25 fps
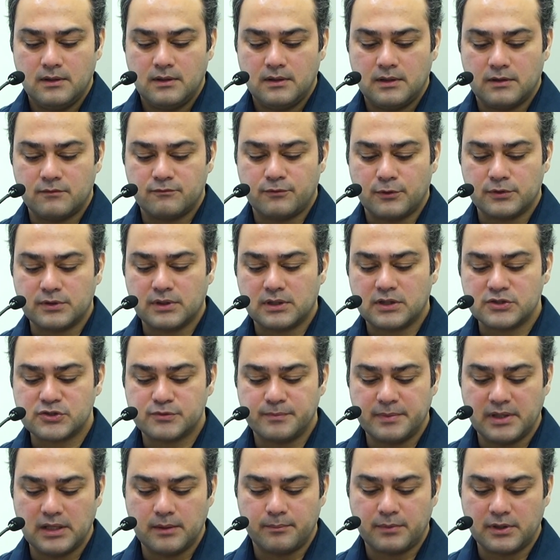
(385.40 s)
And for the
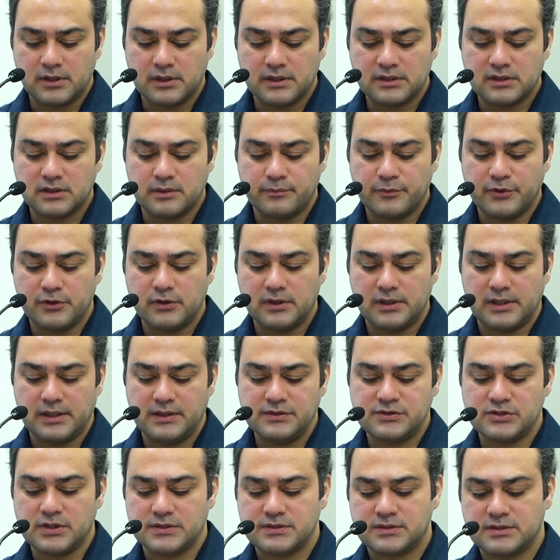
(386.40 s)
Kashmiri Pandit community,
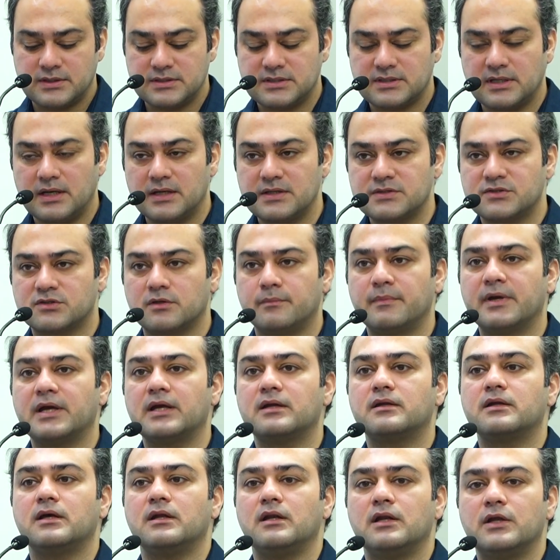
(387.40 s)
justice has
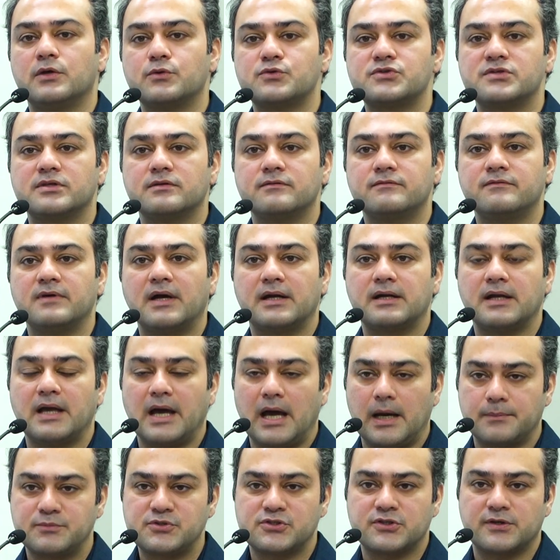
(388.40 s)
remained elusive and
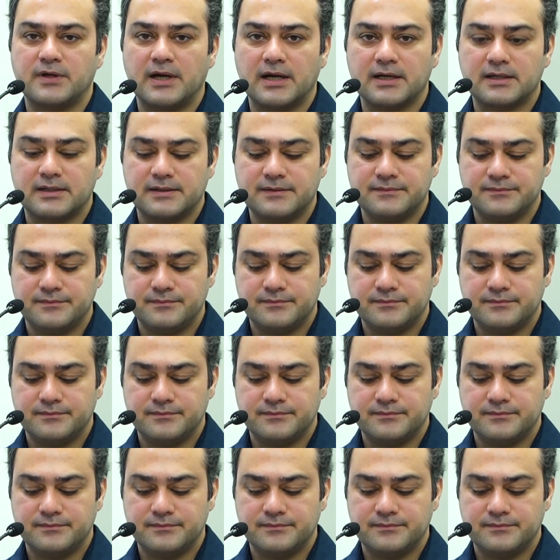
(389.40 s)
abstract.